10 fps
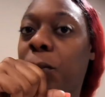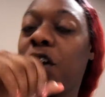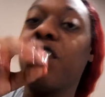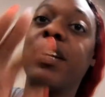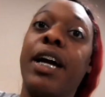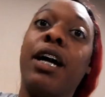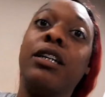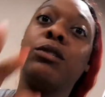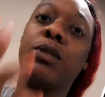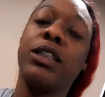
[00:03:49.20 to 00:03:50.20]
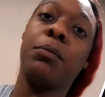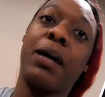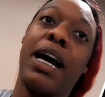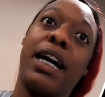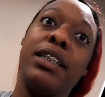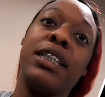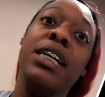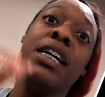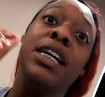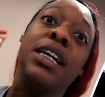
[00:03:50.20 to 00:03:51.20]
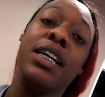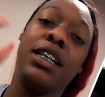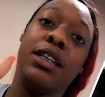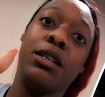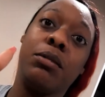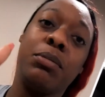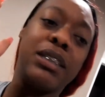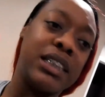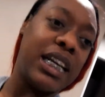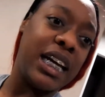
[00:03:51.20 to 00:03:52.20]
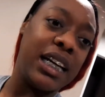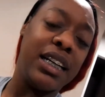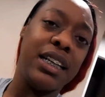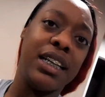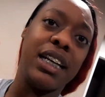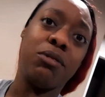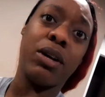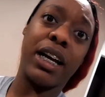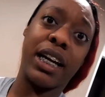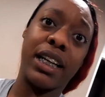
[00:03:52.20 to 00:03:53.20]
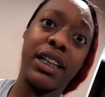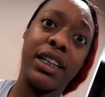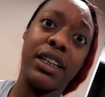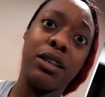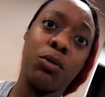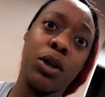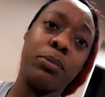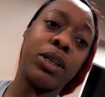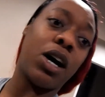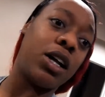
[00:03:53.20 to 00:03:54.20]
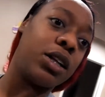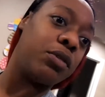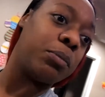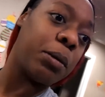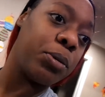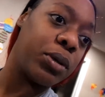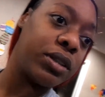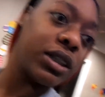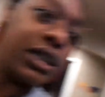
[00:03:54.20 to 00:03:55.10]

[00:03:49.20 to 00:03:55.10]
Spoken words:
but now it's what's up, guys. But today it rained. Worms are all over my porch. Look.